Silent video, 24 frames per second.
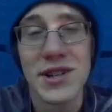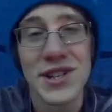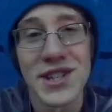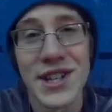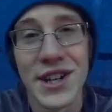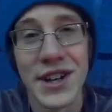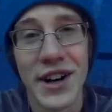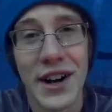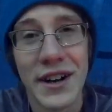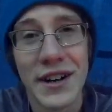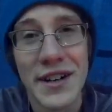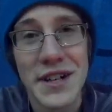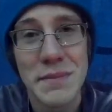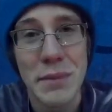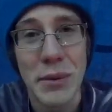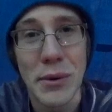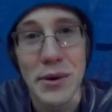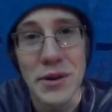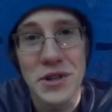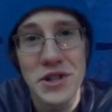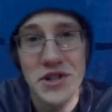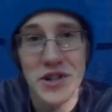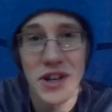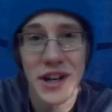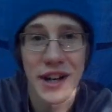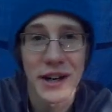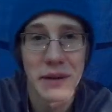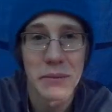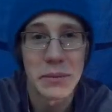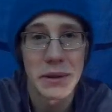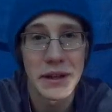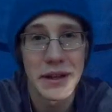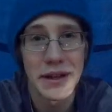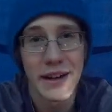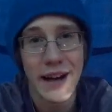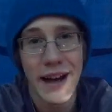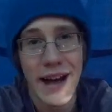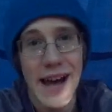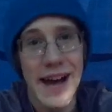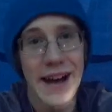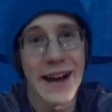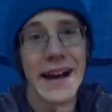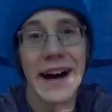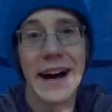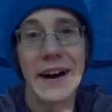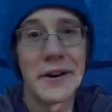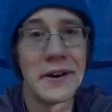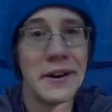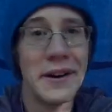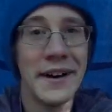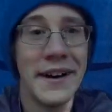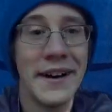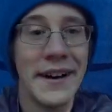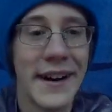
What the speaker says: sitting on his porch drinking a beer, hanging out,